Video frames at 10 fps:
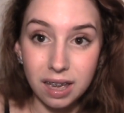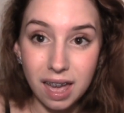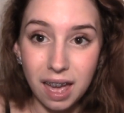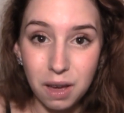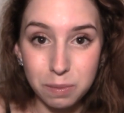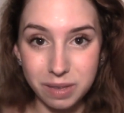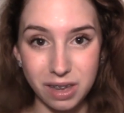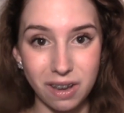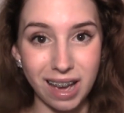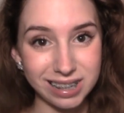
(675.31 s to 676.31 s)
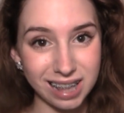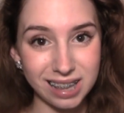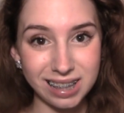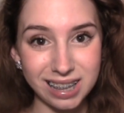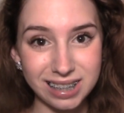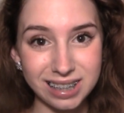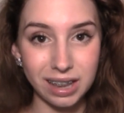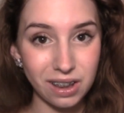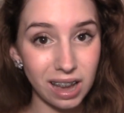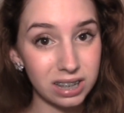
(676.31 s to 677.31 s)
yeah, I hope that you guys like this.
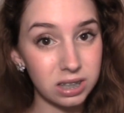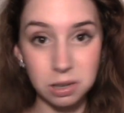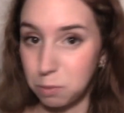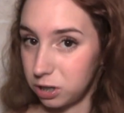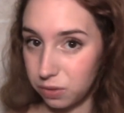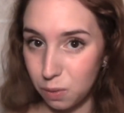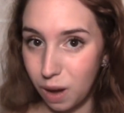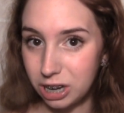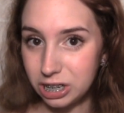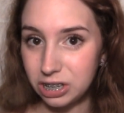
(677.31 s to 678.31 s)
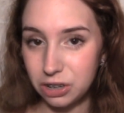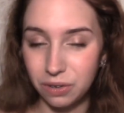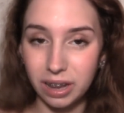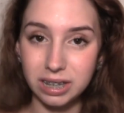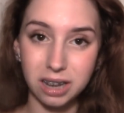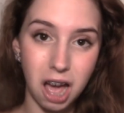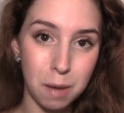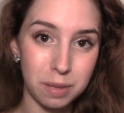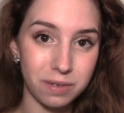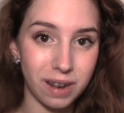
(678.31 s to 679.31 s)
Thank you guys so much for watching. Don't forget to
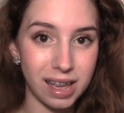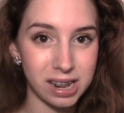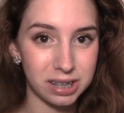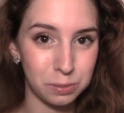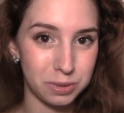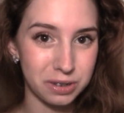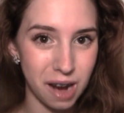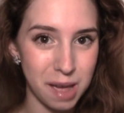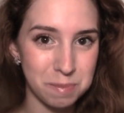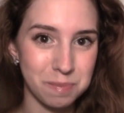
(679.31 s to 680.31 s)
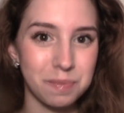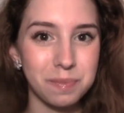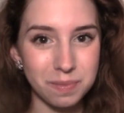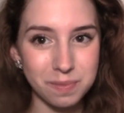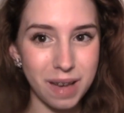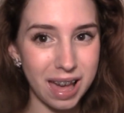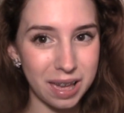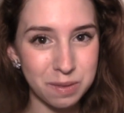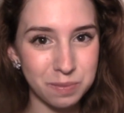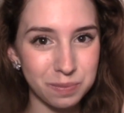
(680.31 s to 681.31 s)
comment, rate, and subscribe.
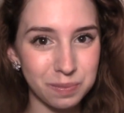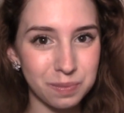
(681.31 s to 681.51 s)
Bye!